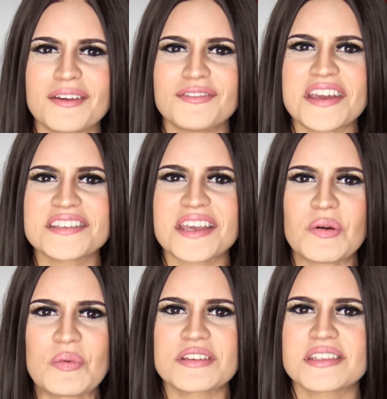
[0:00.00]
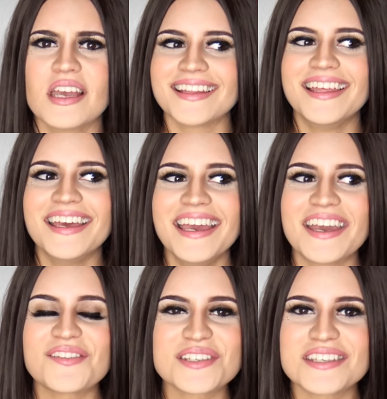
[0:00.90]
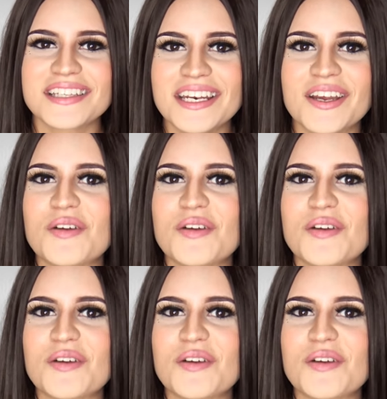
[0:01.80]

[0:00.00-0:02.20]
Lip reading: my face. It was Selena